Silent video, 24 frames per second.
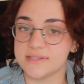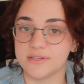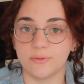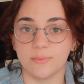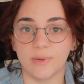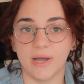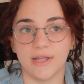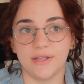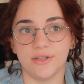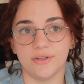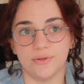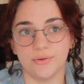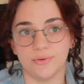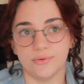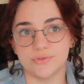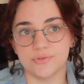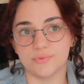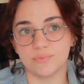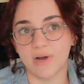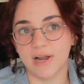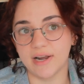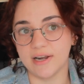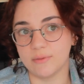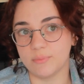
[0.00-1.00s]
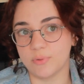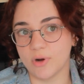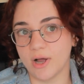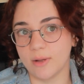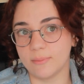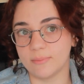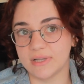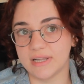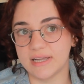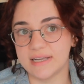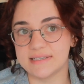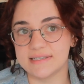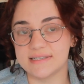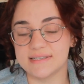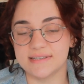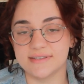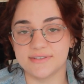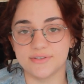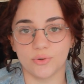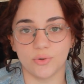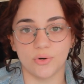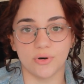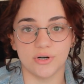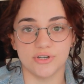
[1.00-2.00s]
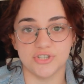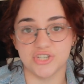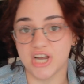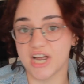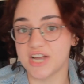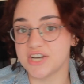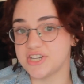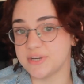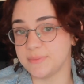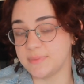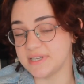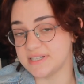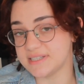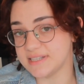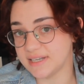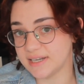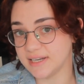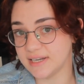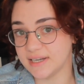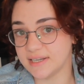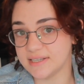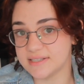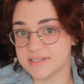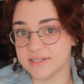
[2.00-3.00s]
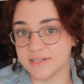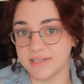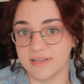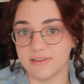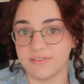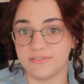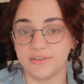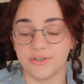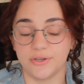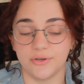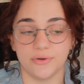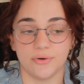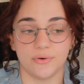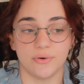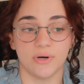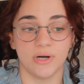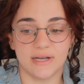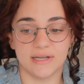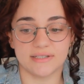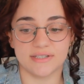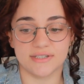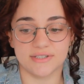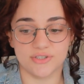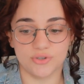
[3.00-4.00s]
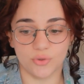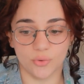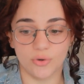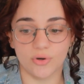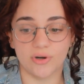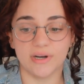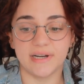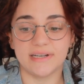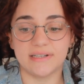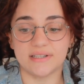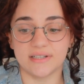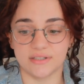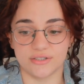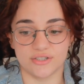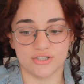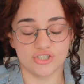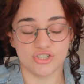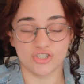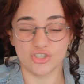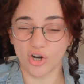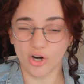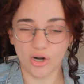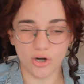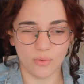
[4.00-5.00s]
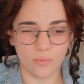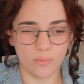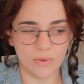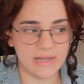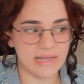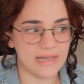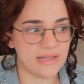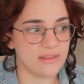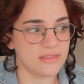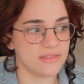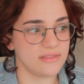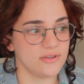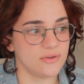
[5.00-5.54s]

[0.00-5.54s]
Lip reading: You might use writing prompt lists or ChatGPT to give you a story to start with.